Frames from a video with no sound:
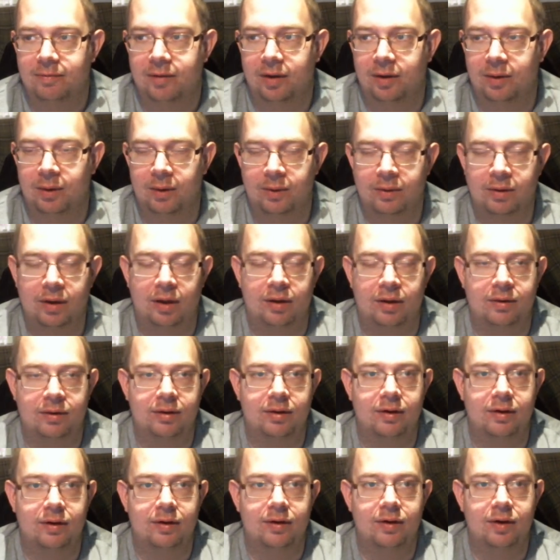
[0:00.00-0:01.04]
on
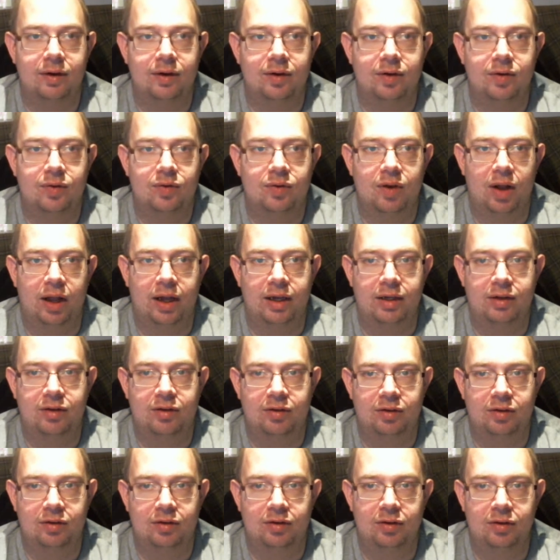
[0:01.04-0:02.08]
the
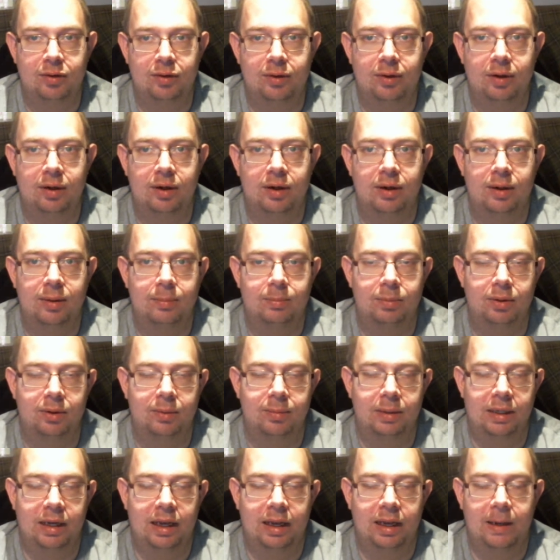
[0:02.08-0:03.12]
flight to
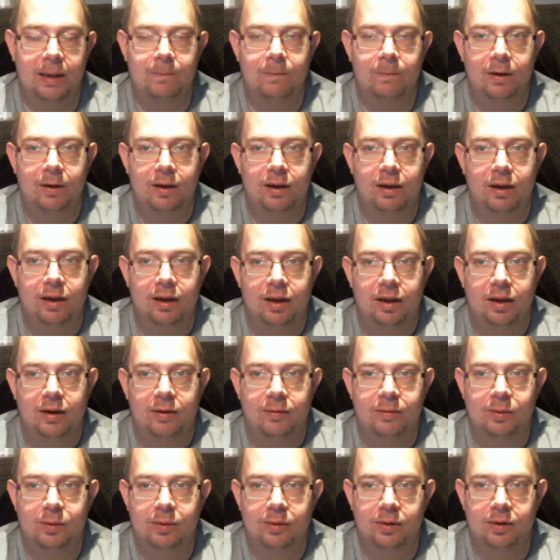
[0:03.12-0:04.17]
Birmingham,
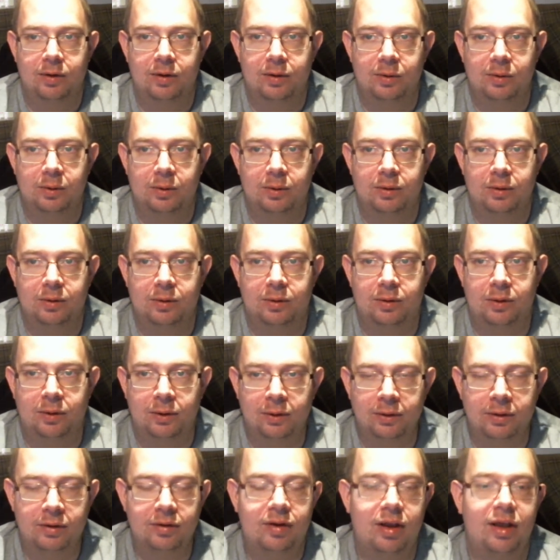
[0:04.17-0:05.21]
who
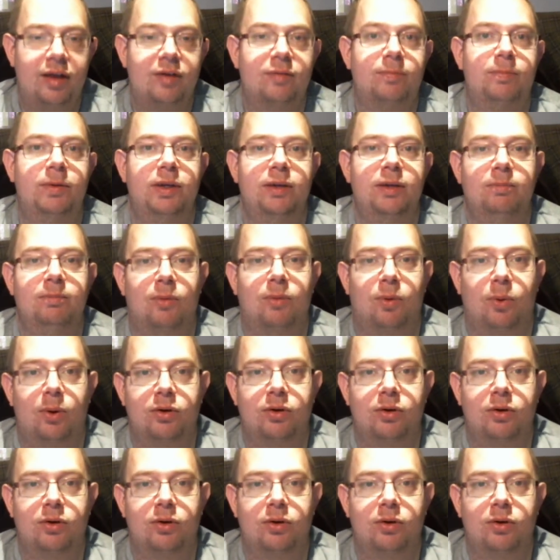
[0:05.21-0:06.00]
couldn't have been more